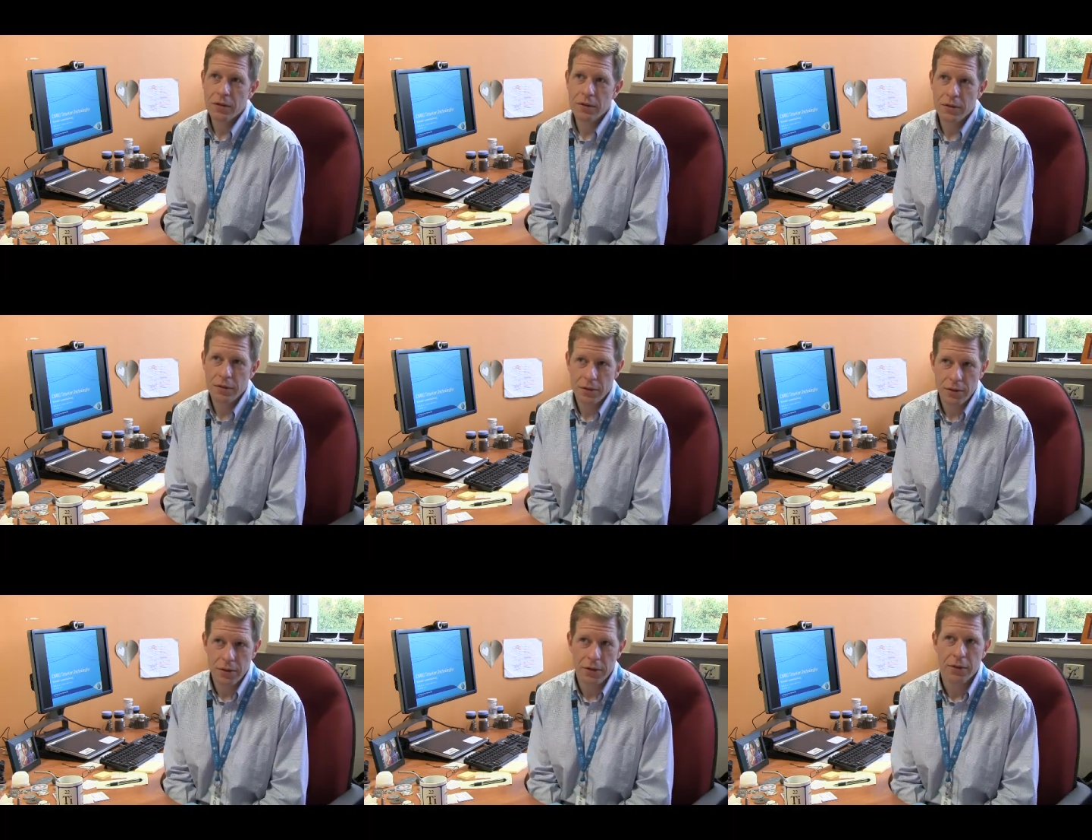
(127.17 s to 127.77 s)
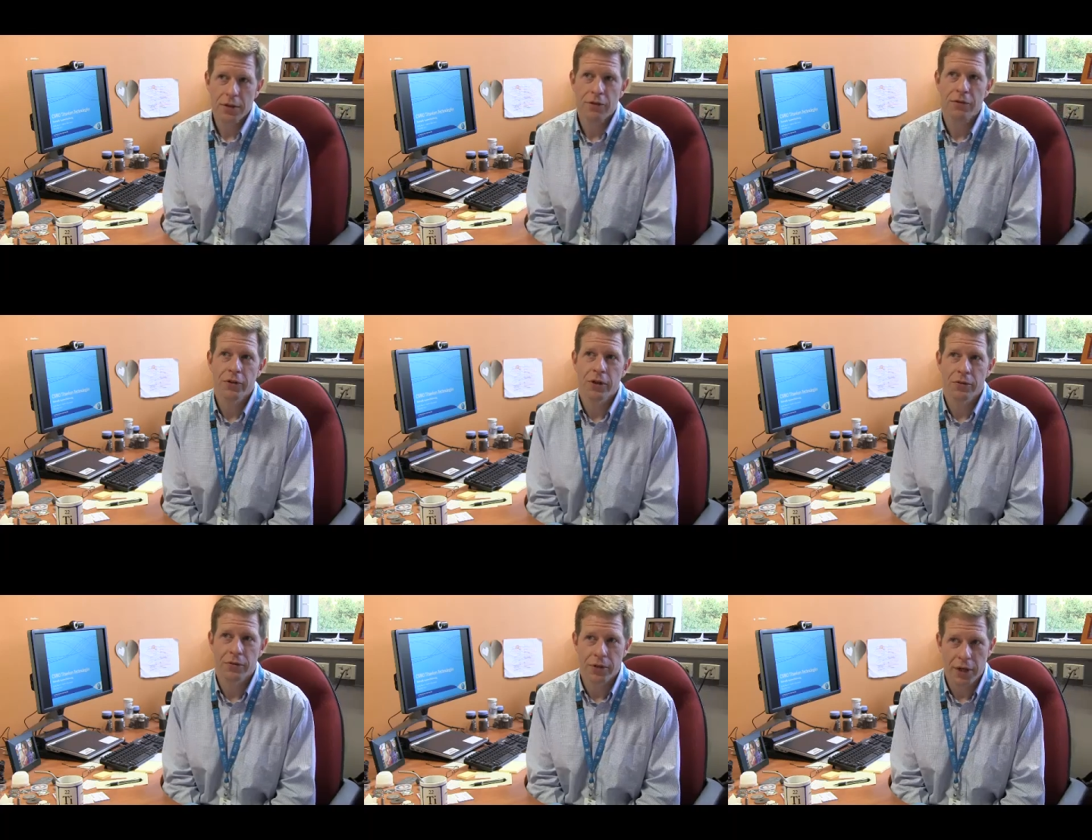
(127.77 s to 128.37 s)
in the cost. A
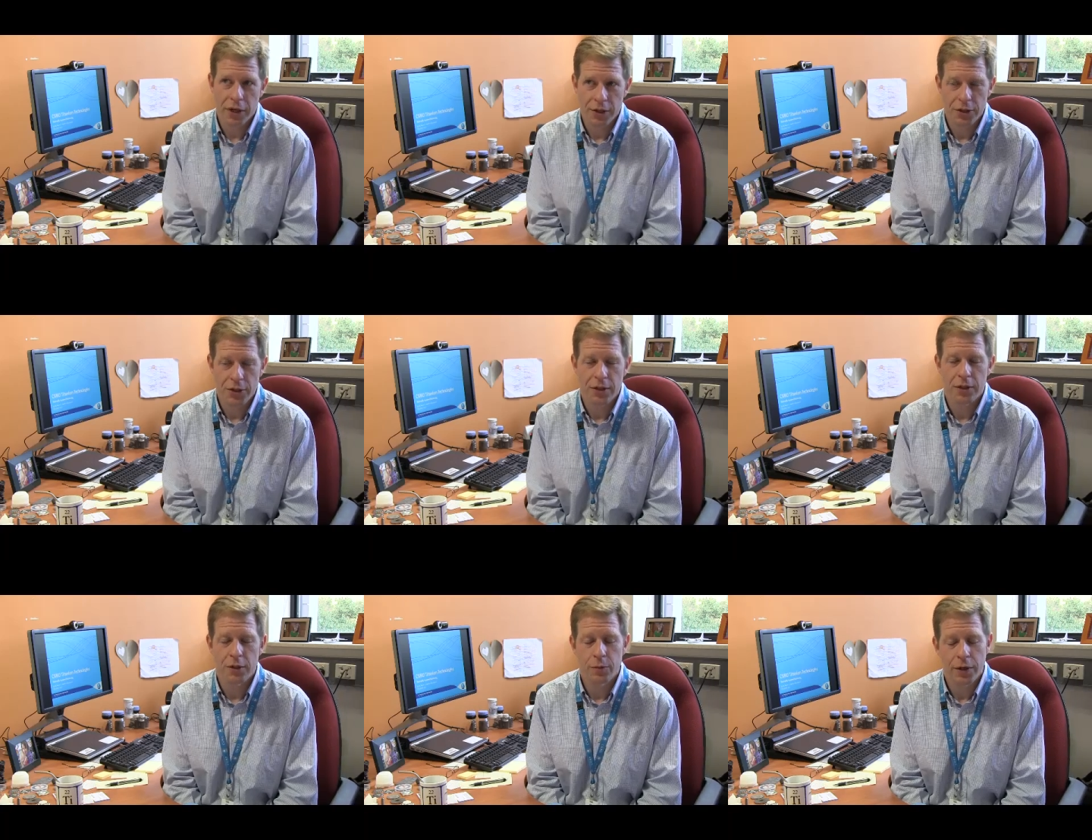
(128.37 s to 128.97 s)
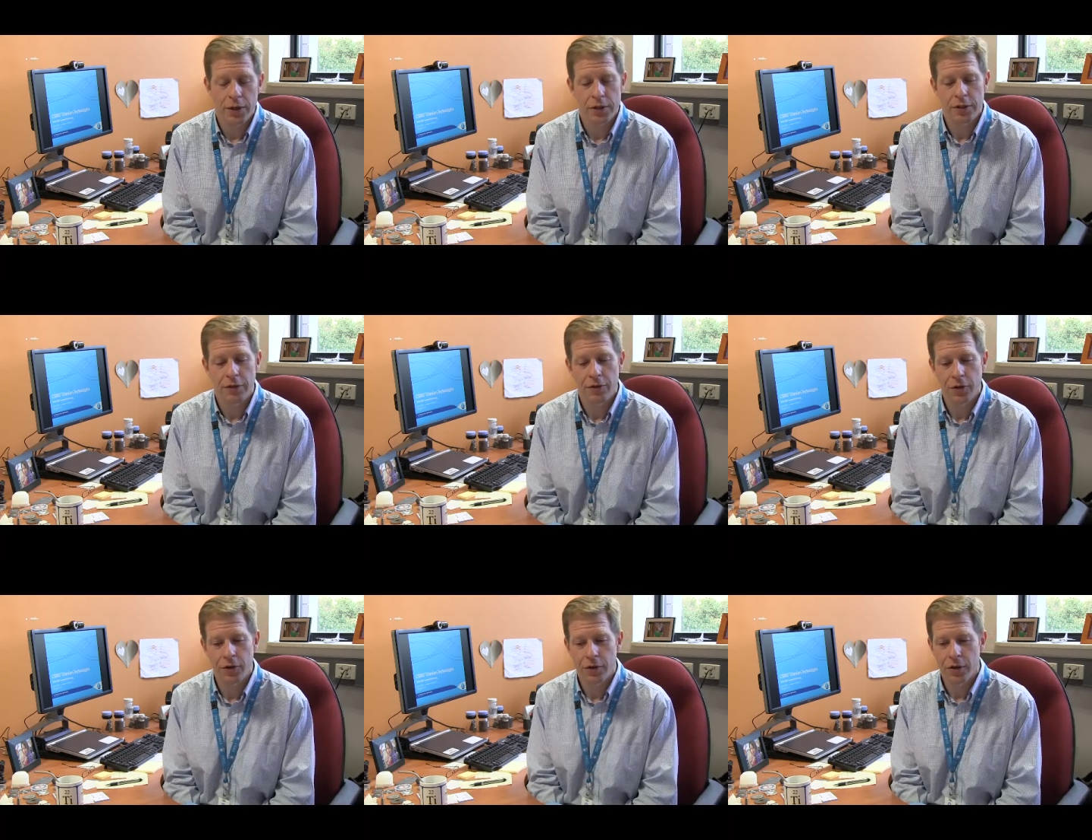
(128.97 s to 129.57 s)
significant reduction, especially
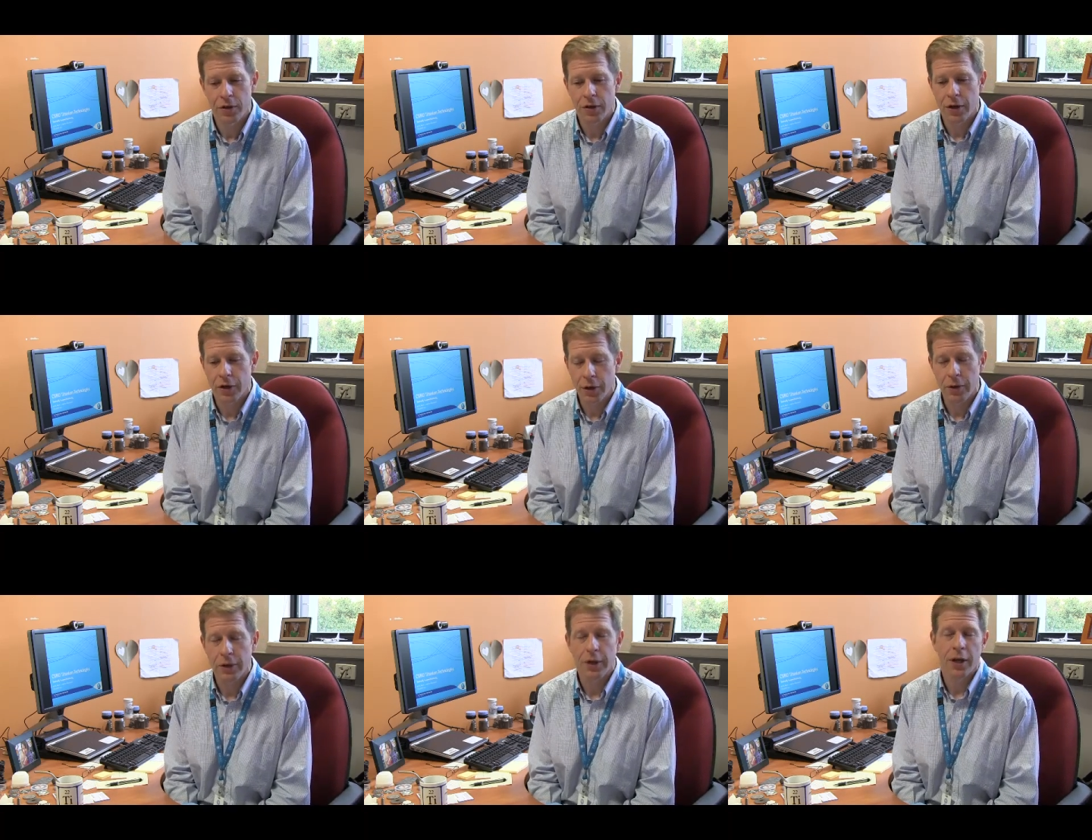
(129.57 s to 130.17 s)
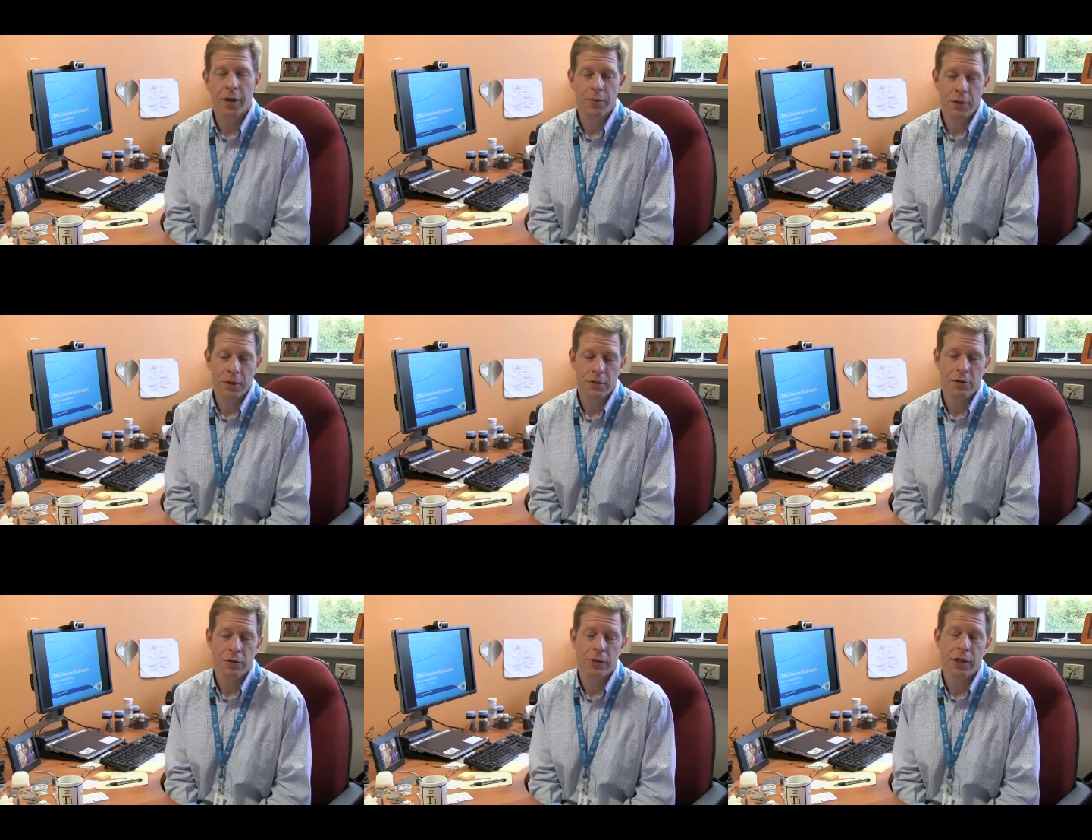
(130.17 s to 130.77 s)
if you're an OEM
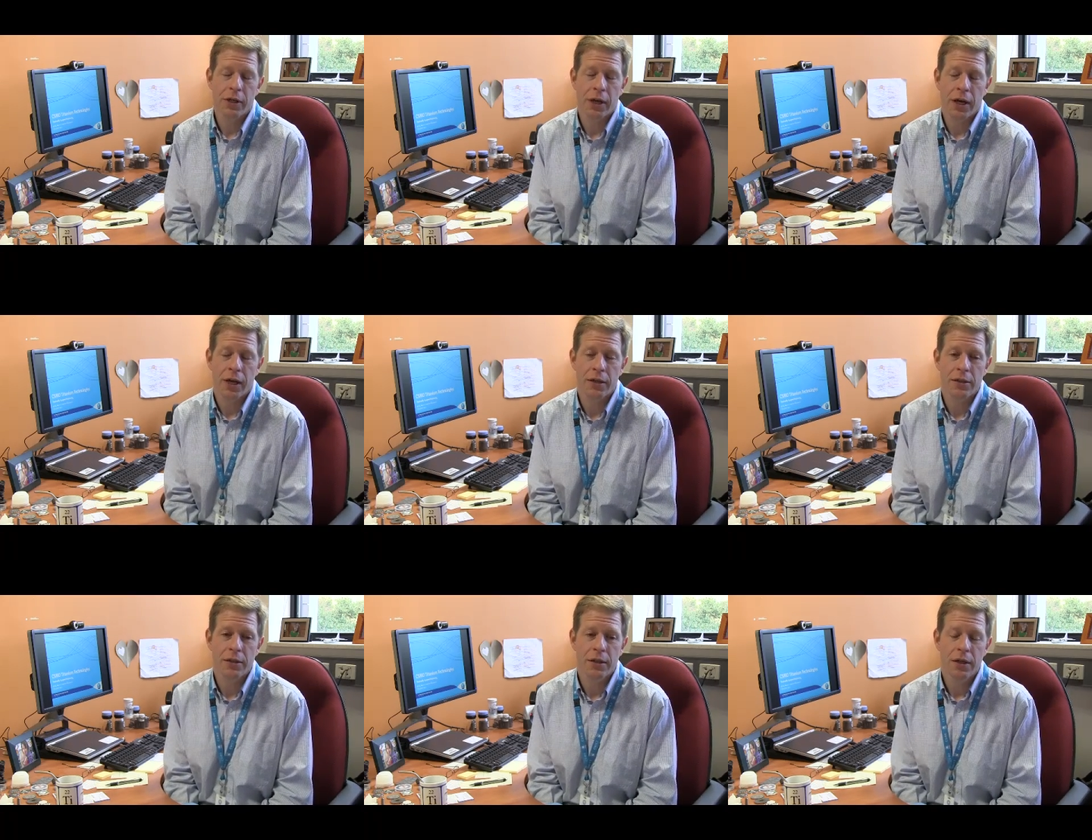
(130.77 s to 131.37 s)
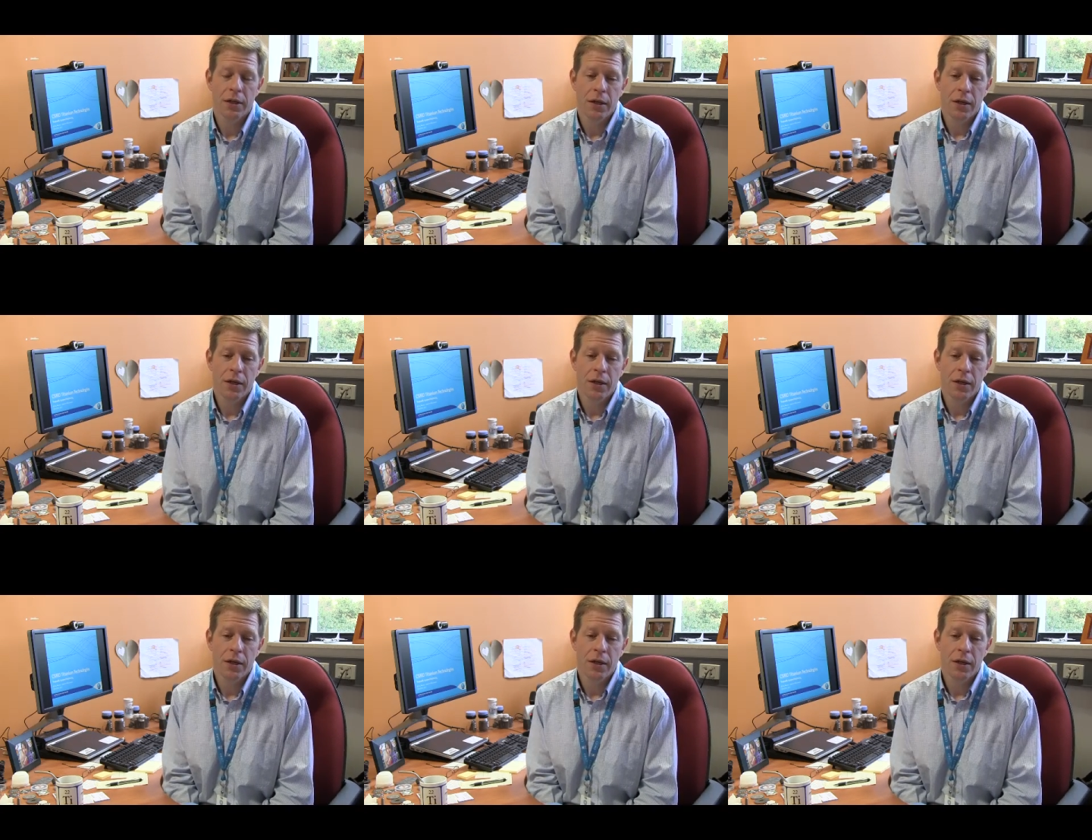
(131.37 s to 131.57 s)
that's looking at